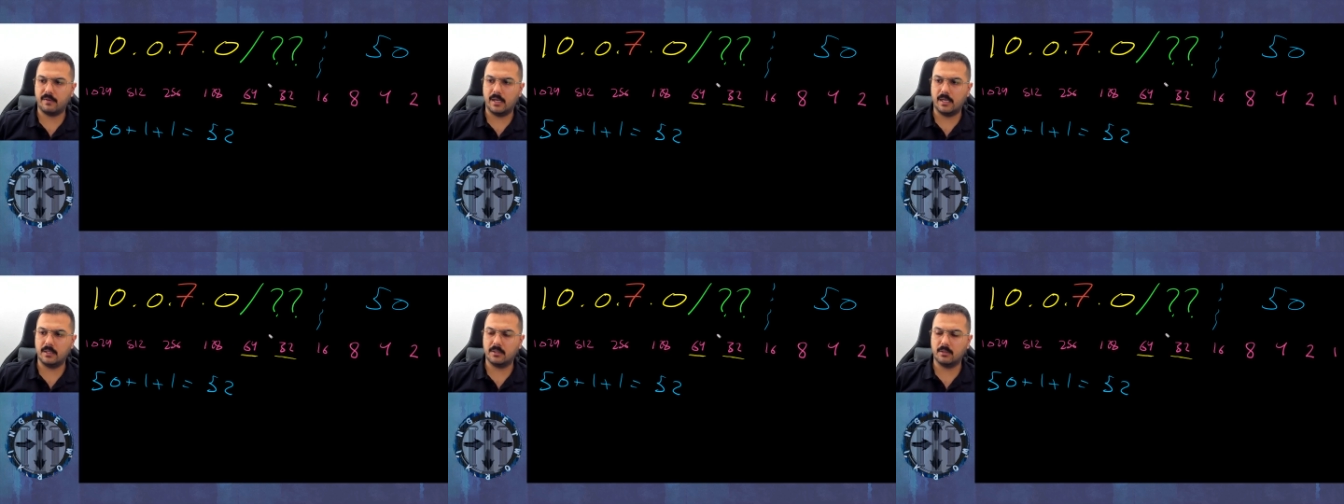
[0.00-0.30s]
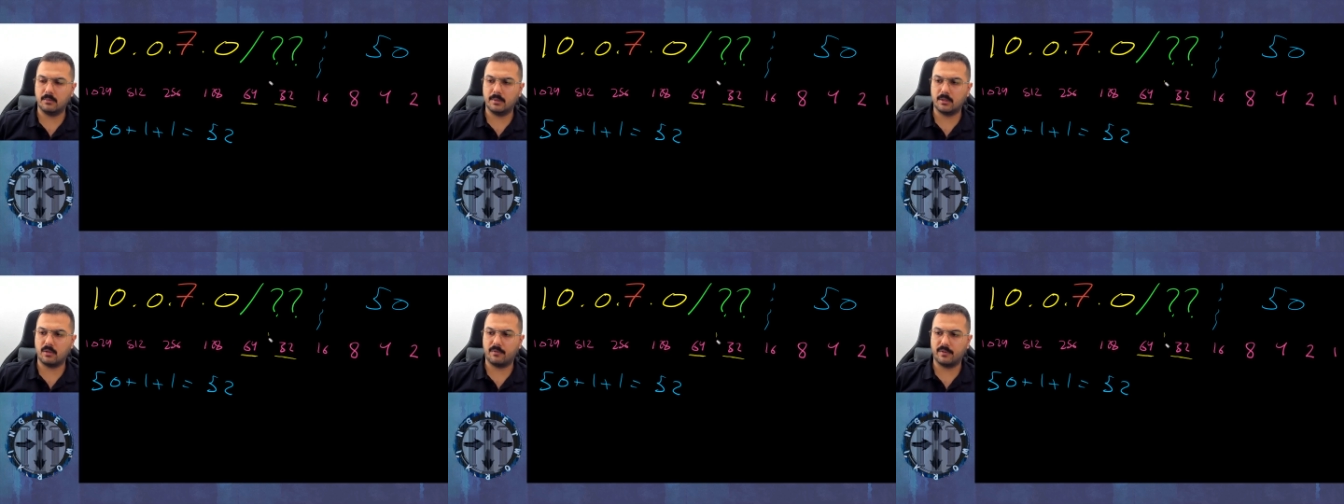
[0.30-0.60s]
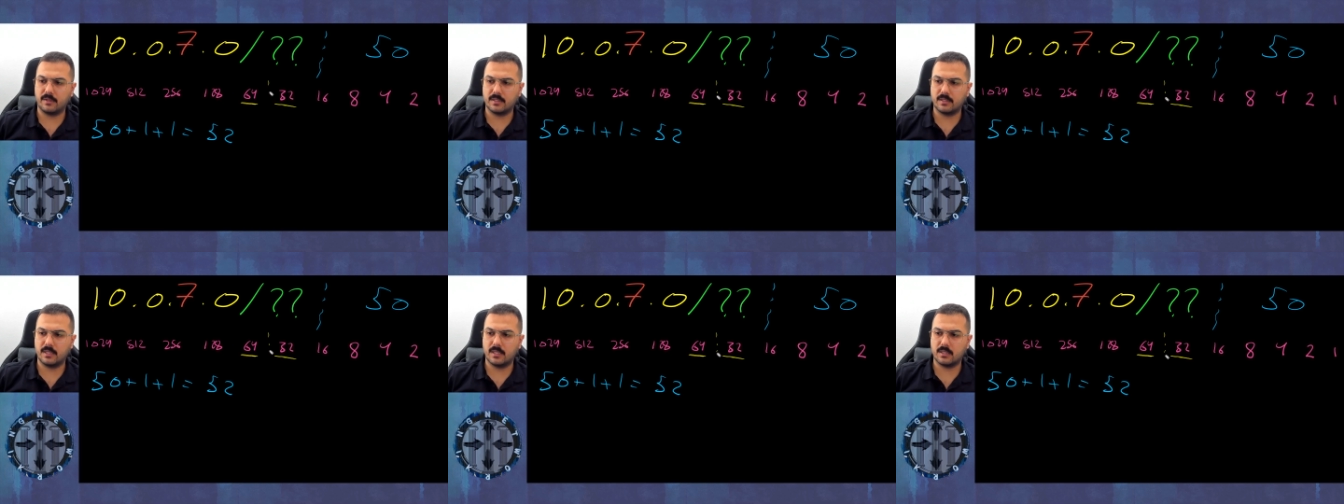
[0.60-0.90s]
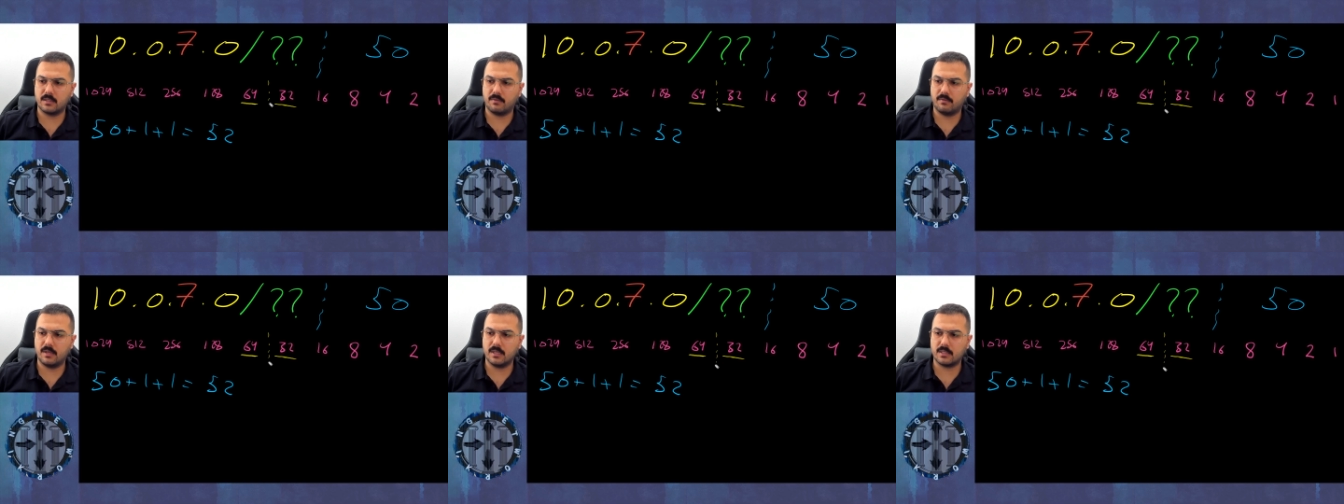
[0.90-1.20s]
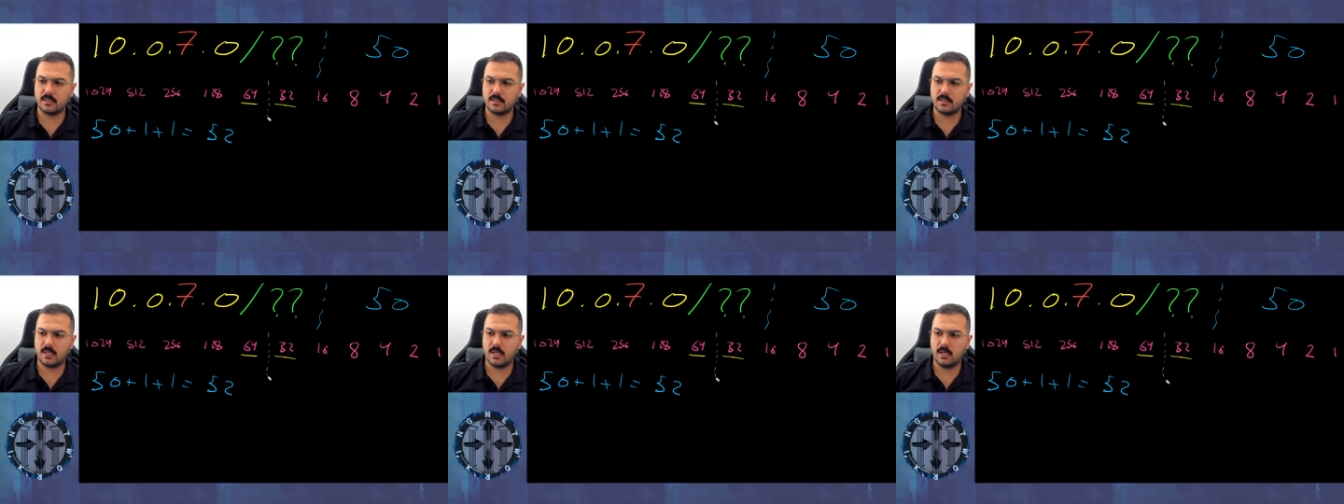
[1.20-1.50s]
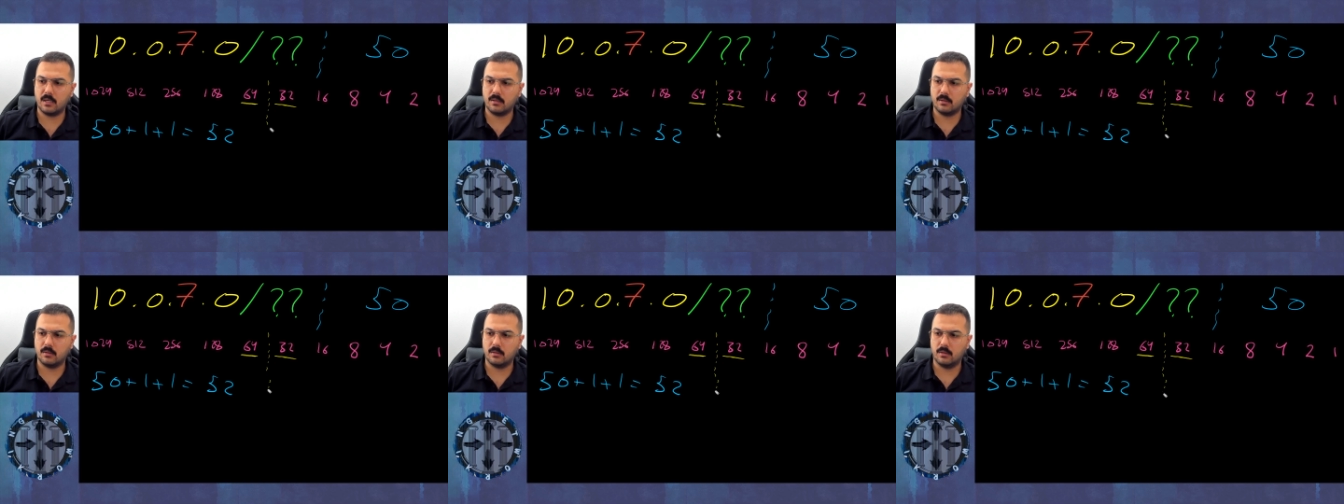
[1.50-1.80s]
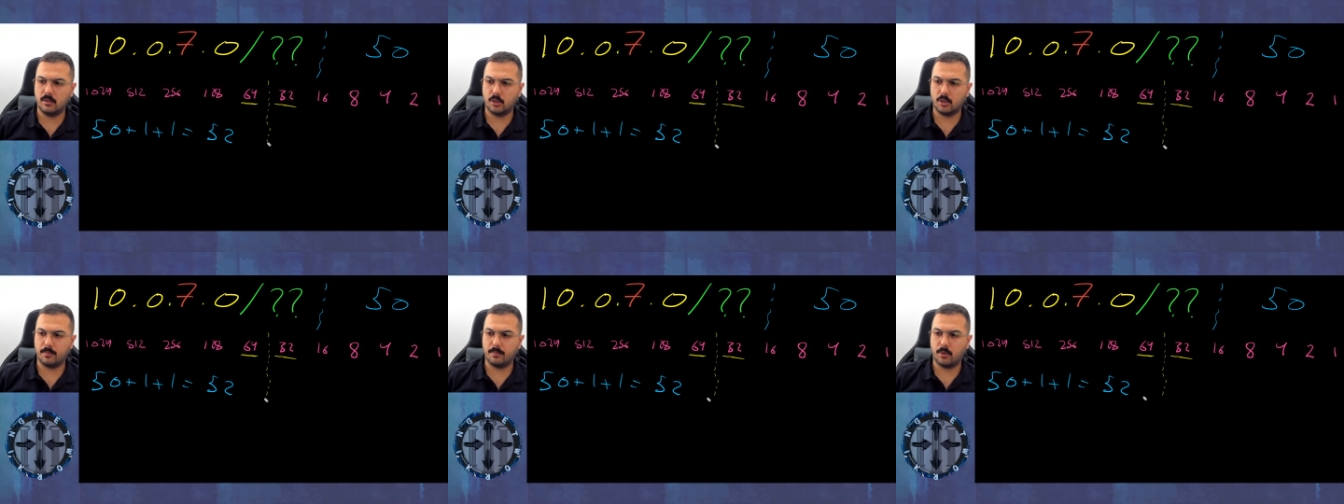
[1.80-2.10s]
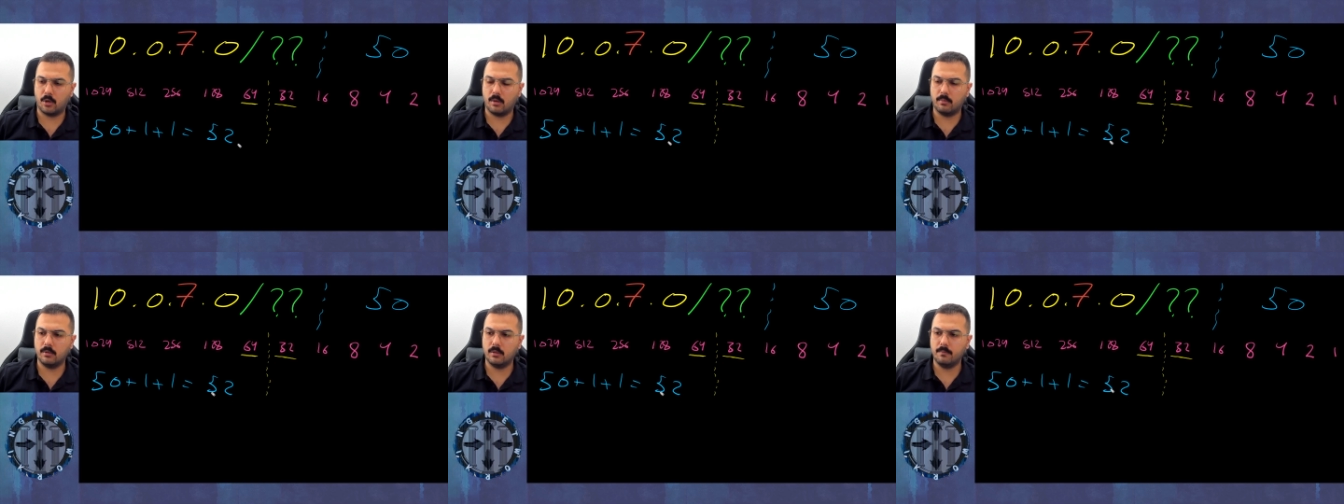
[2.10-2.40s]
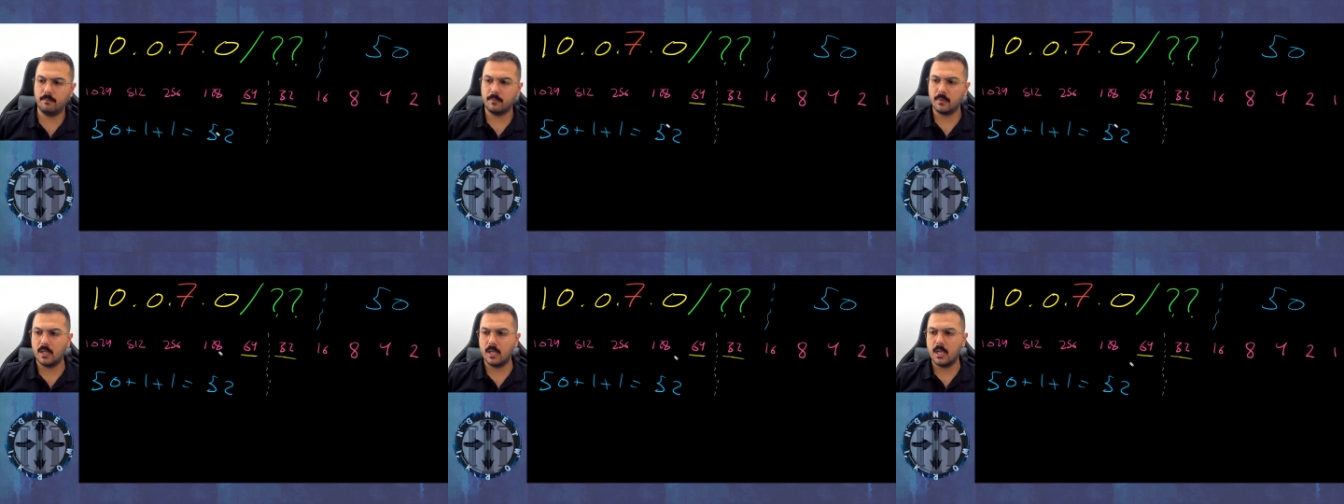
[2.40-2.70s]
A little bit of excessiveness is there, not a problem.